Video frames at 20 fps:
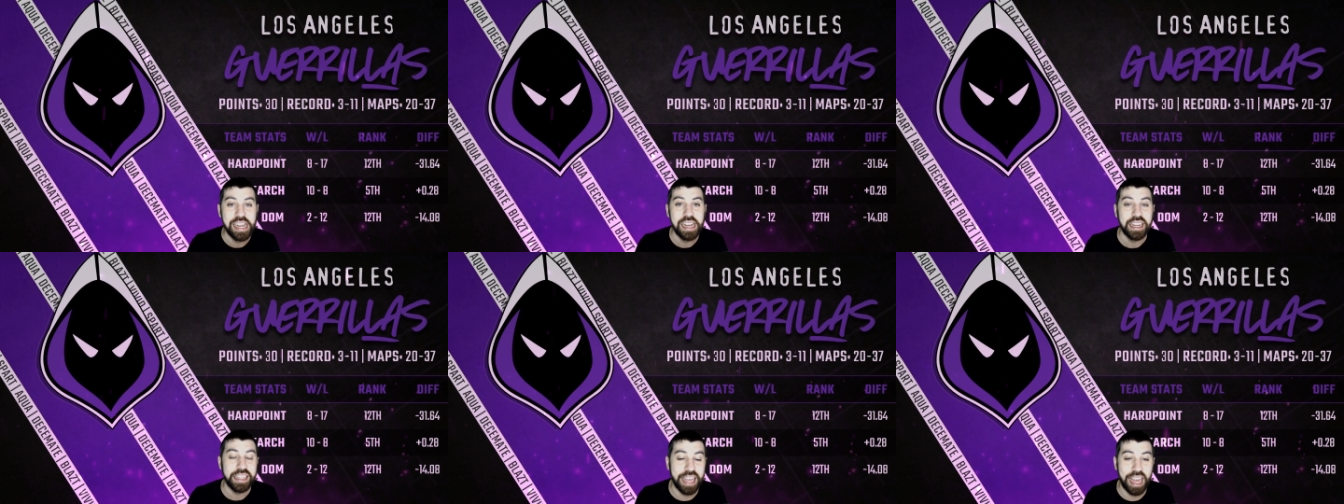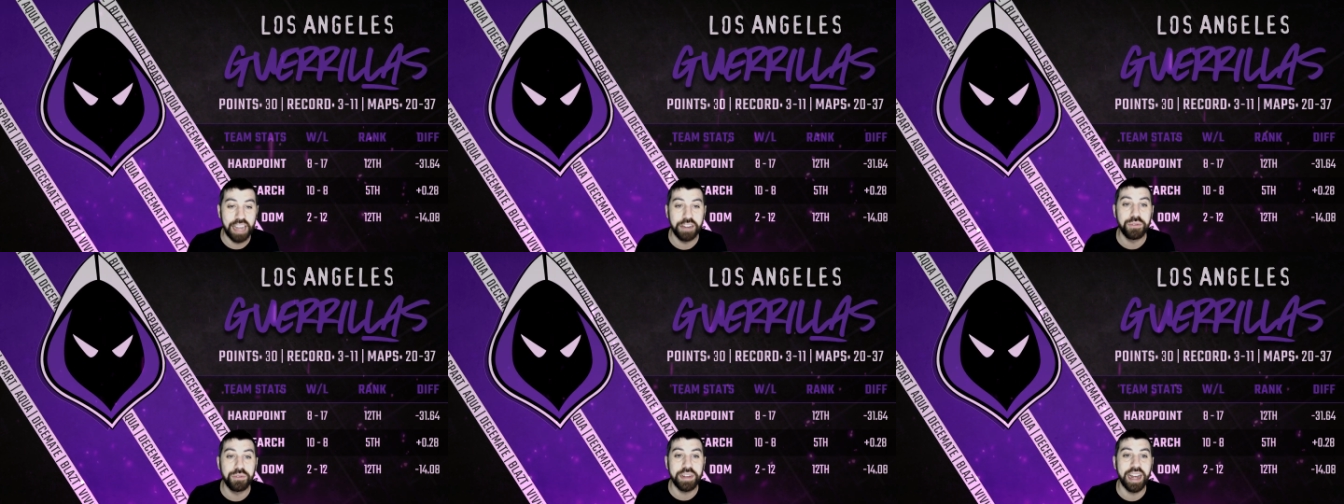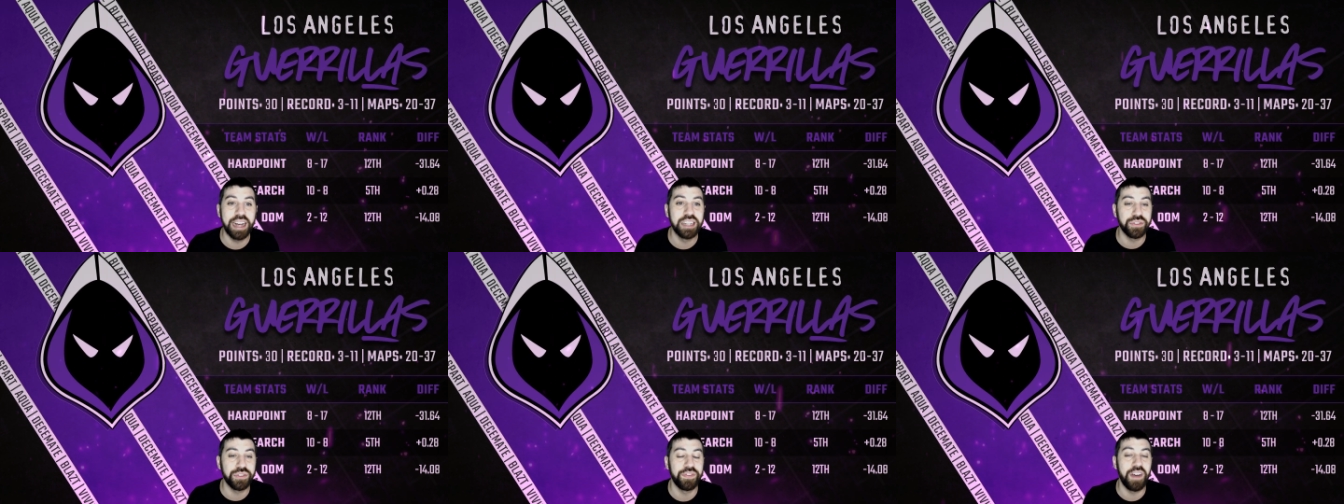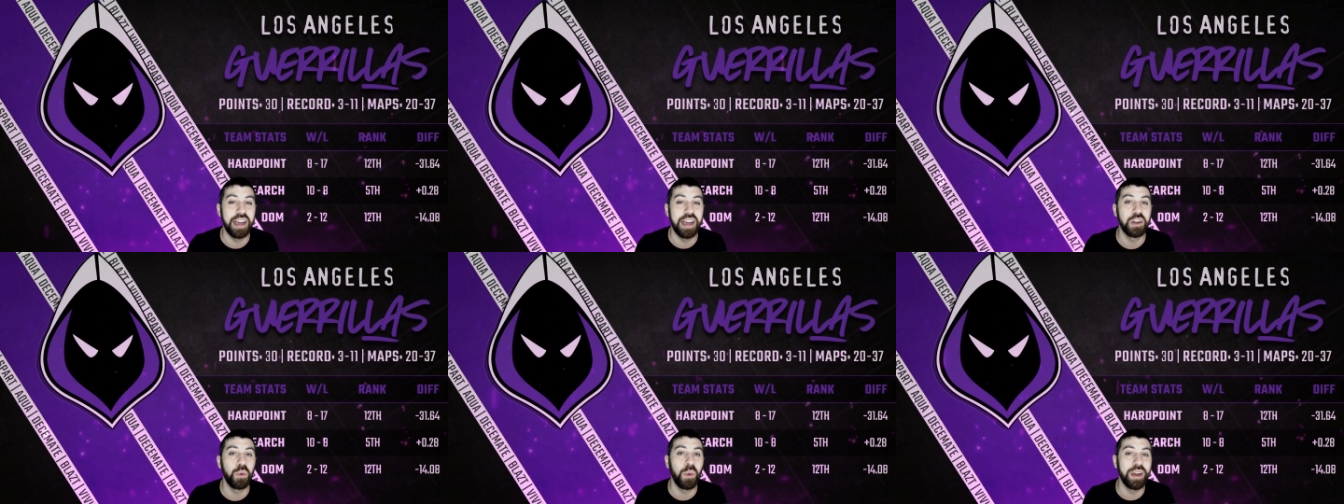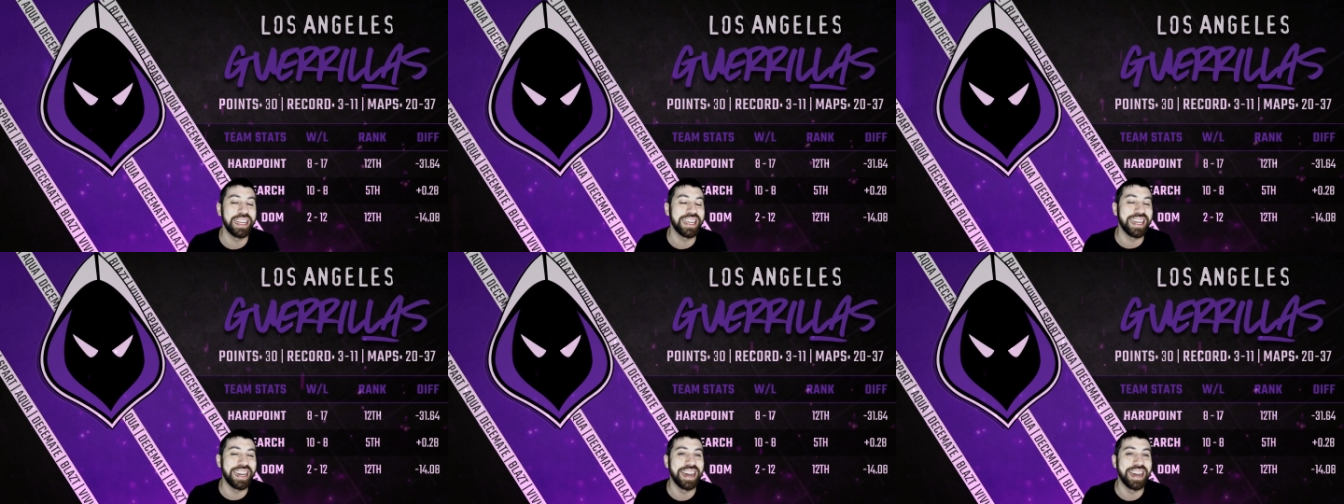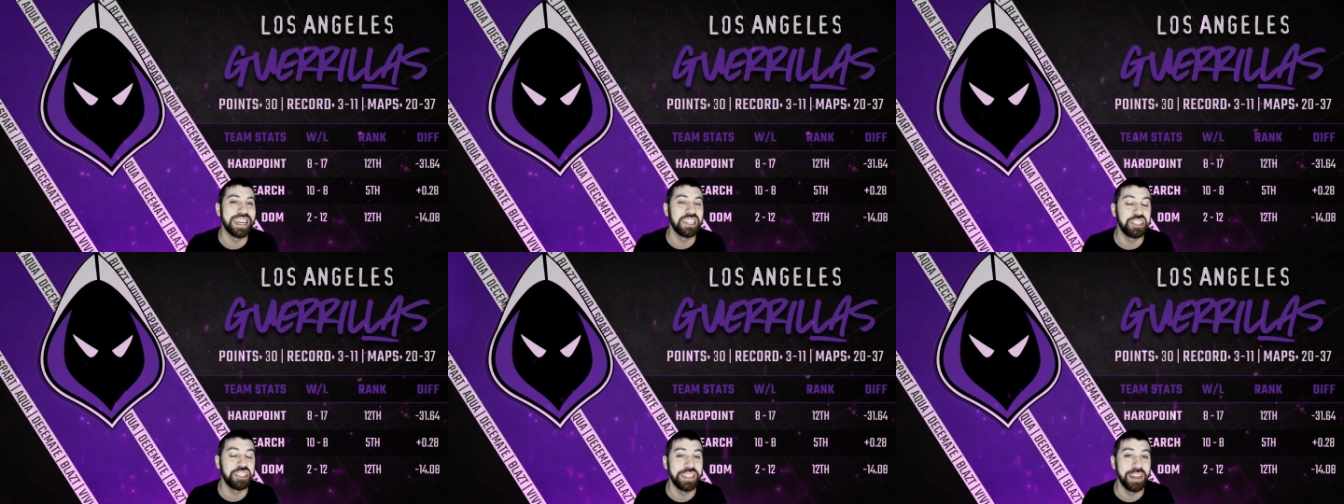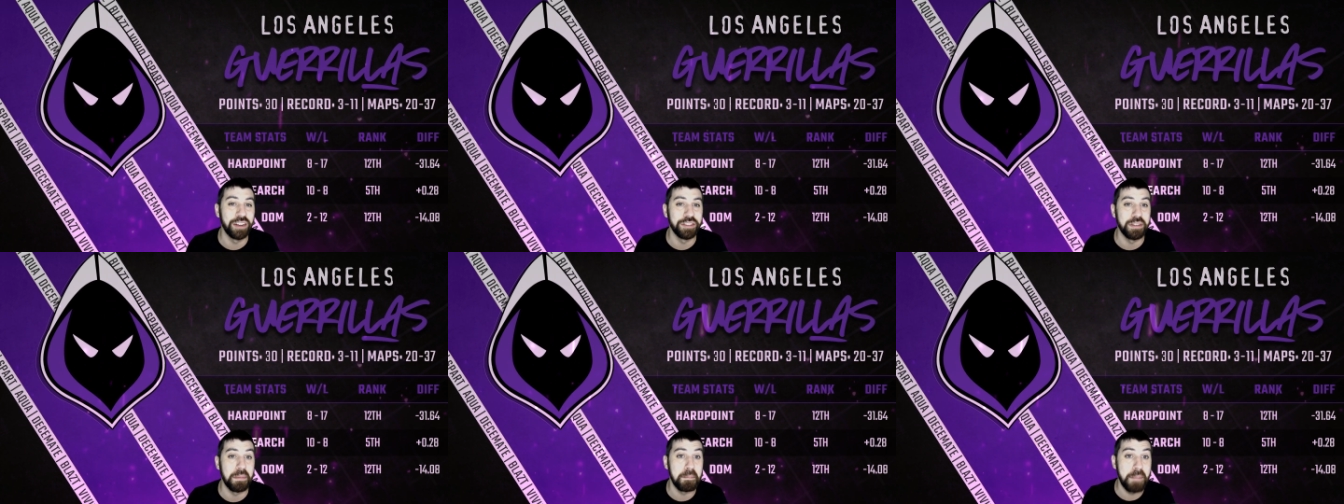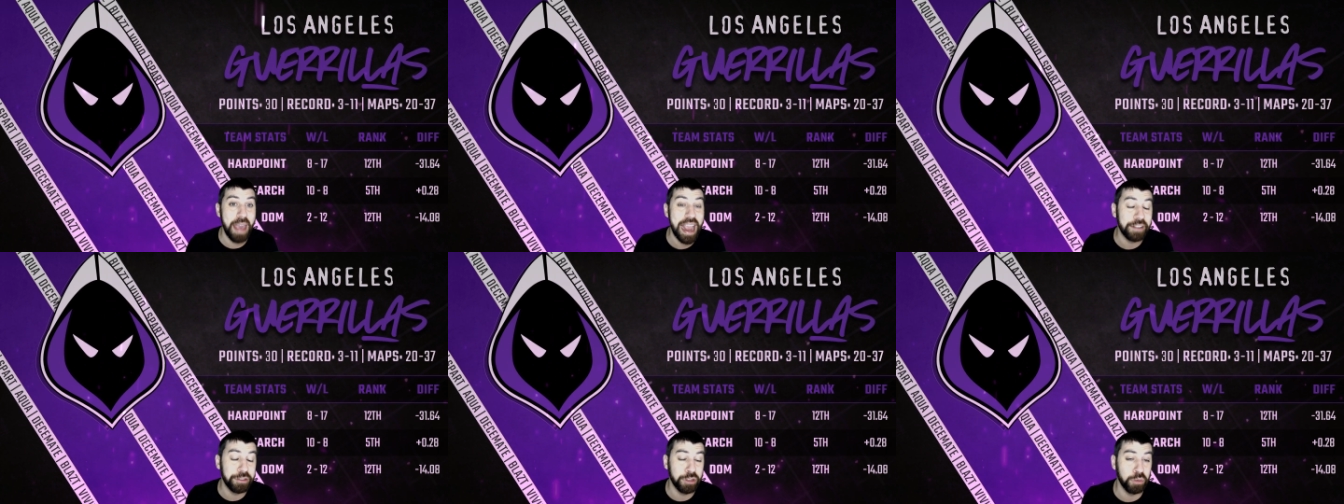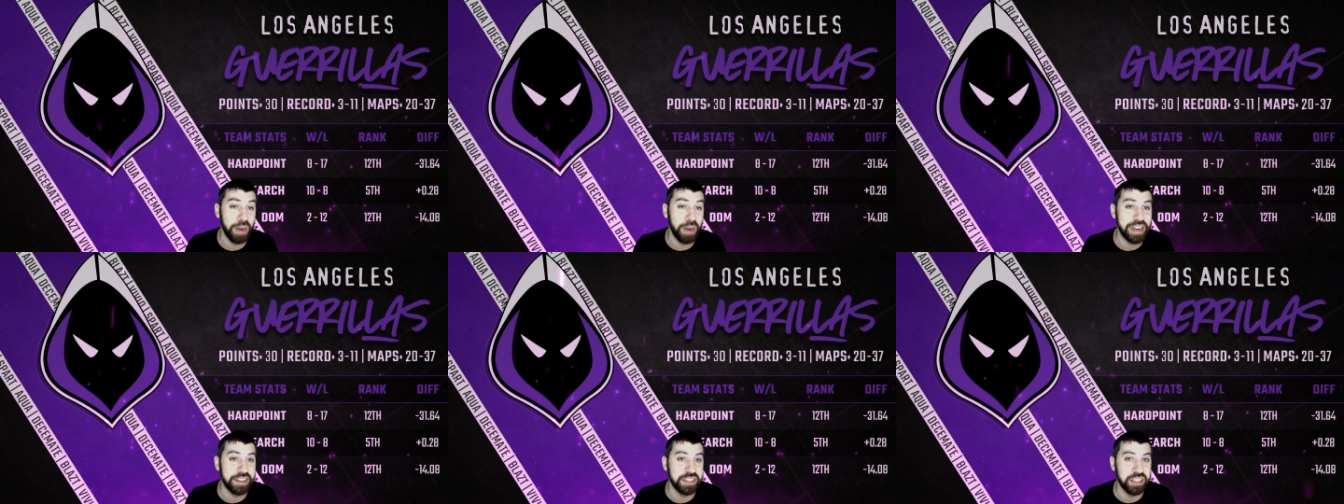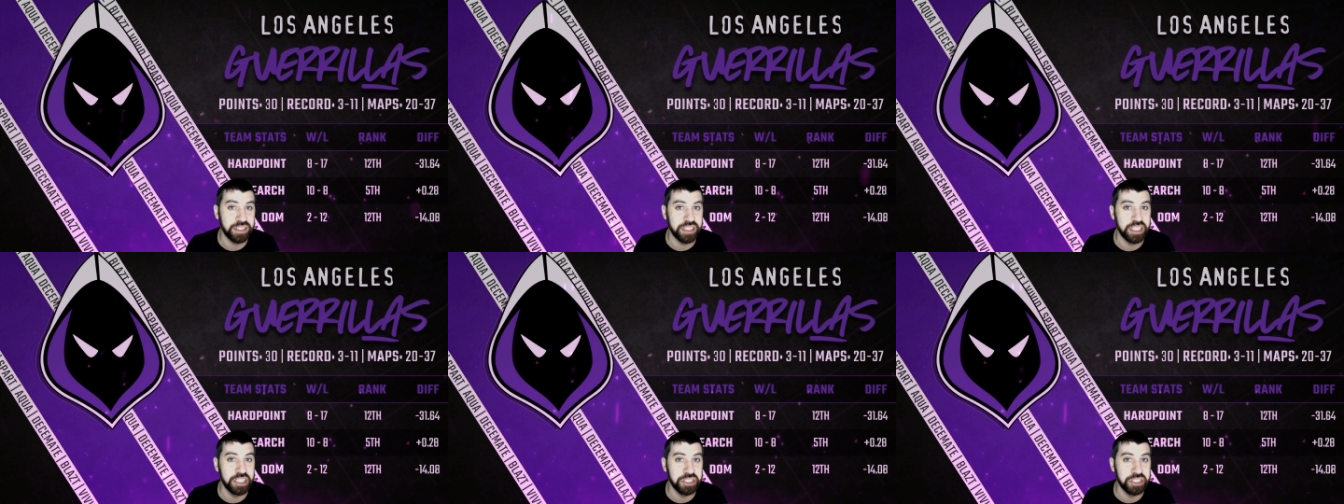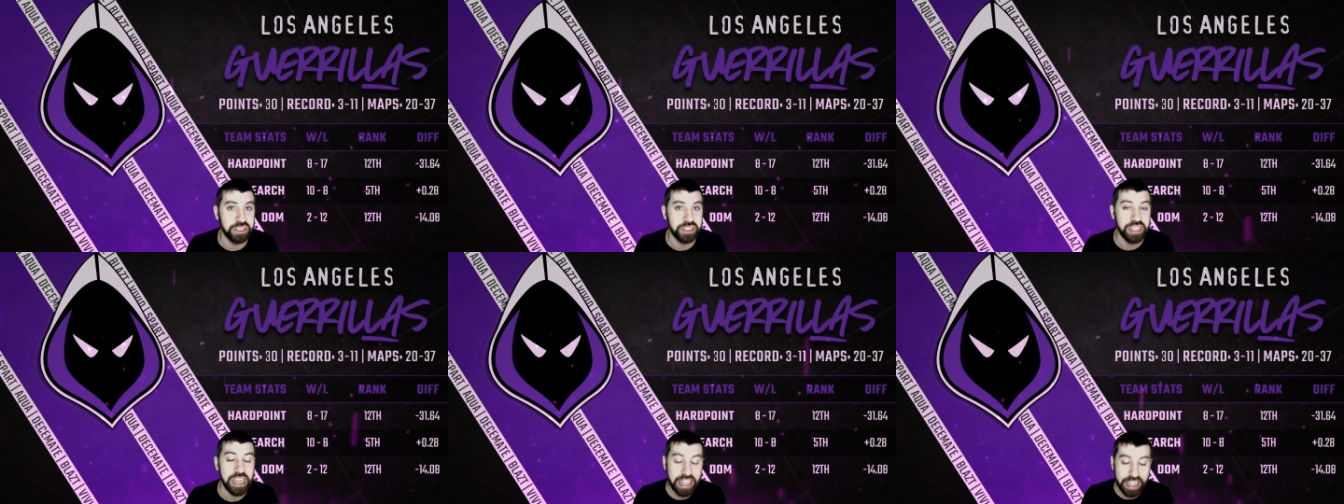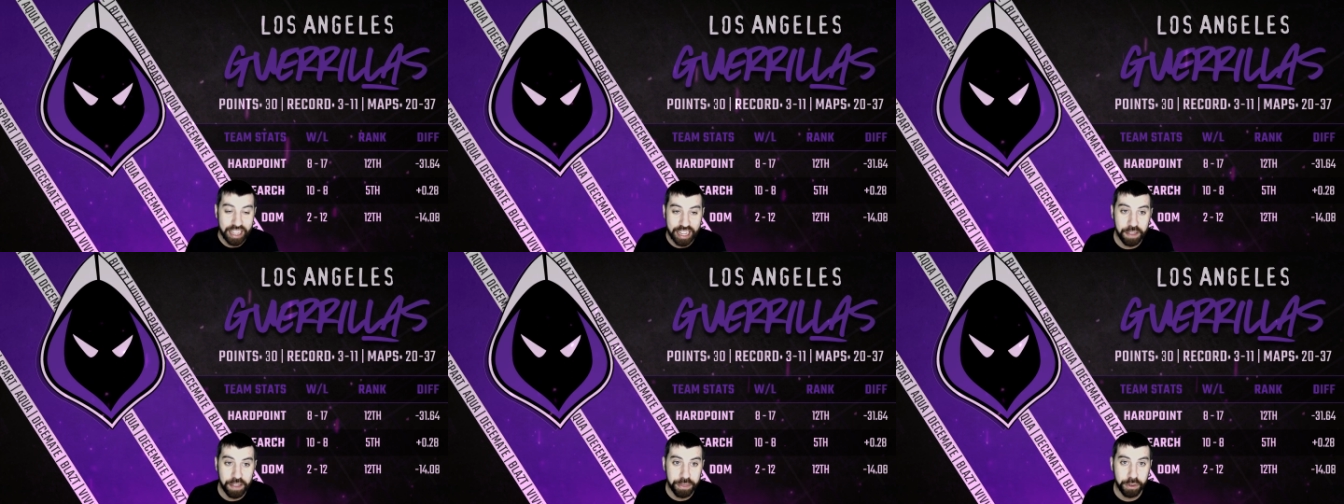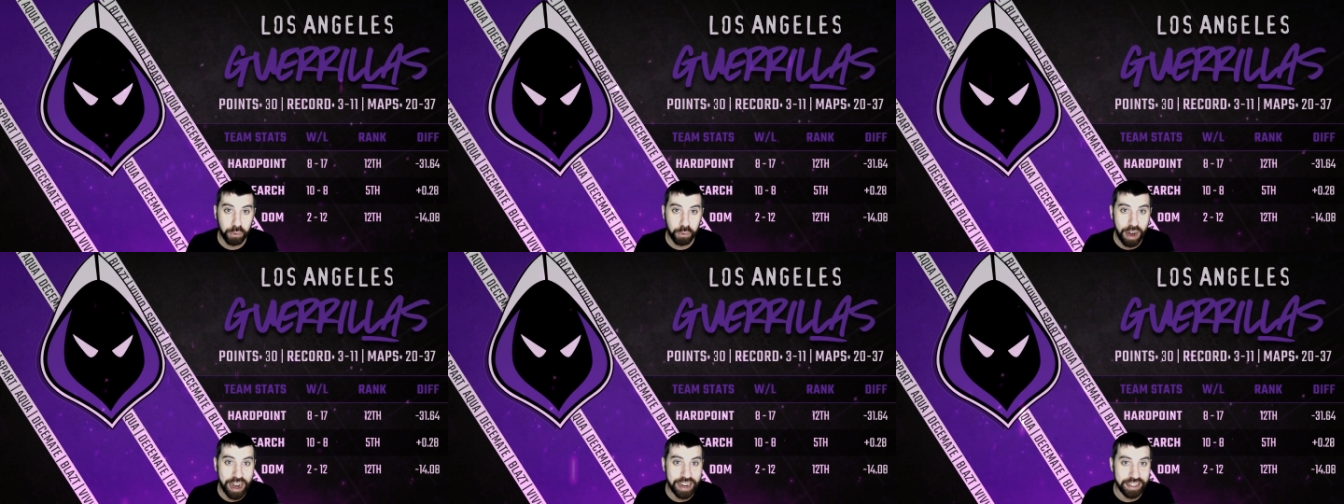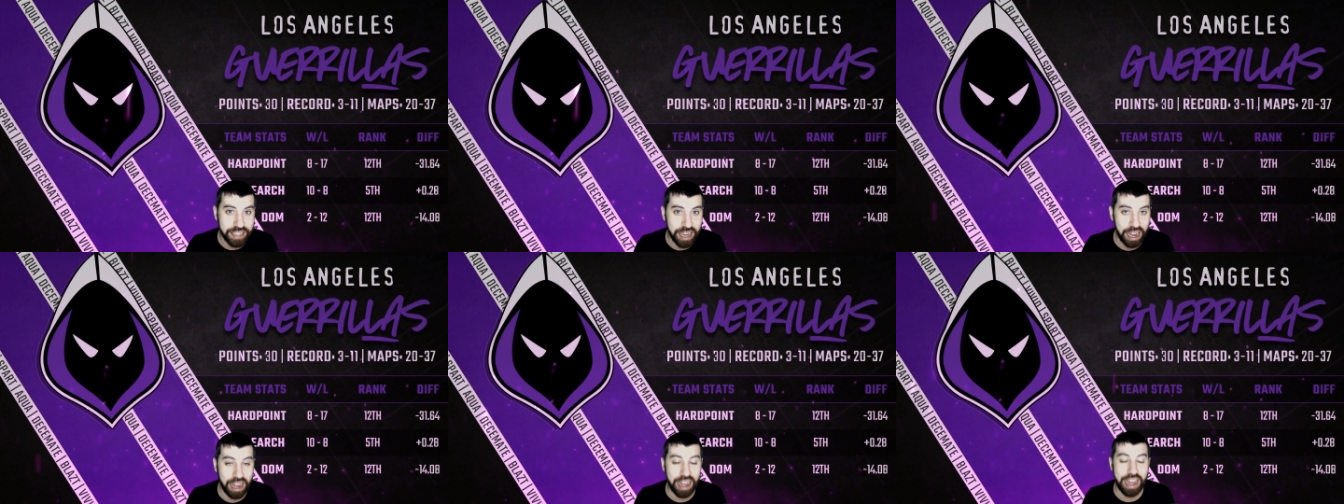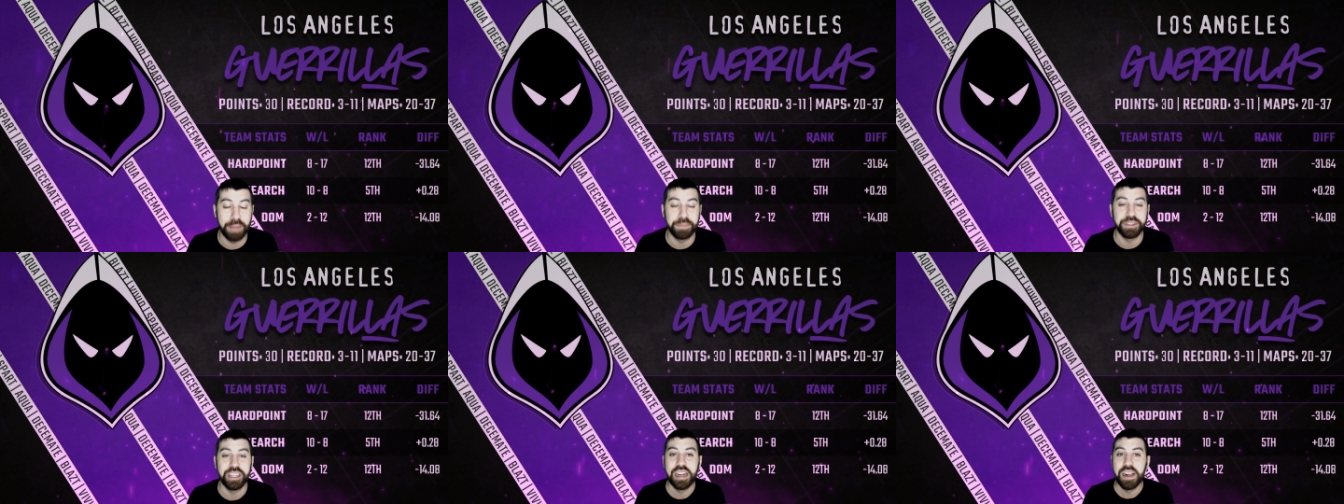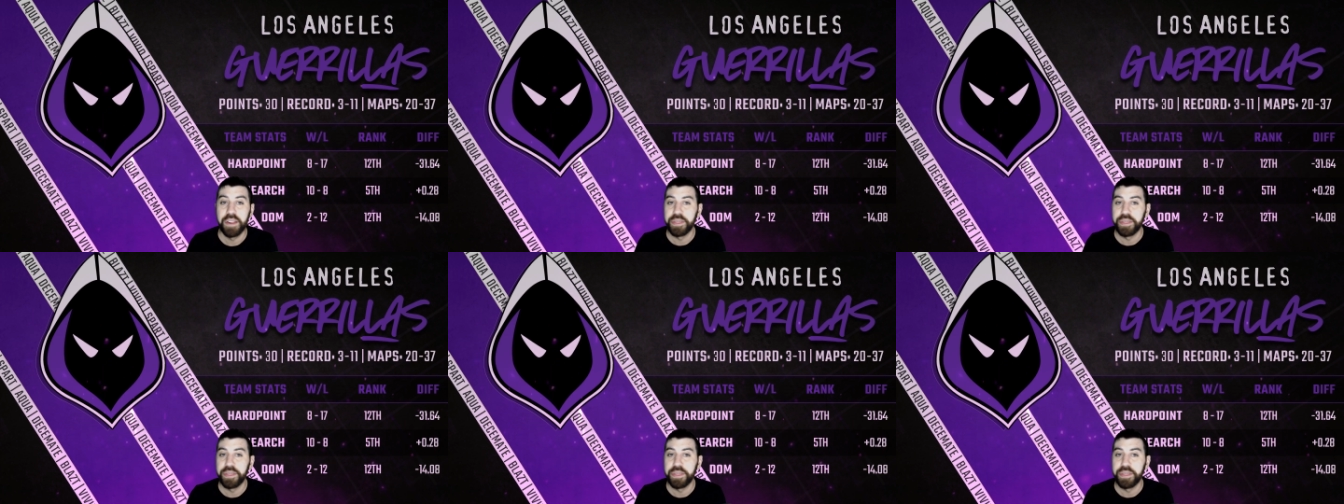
Can you guys find a way to get an IGL to make the right decisions in the right times?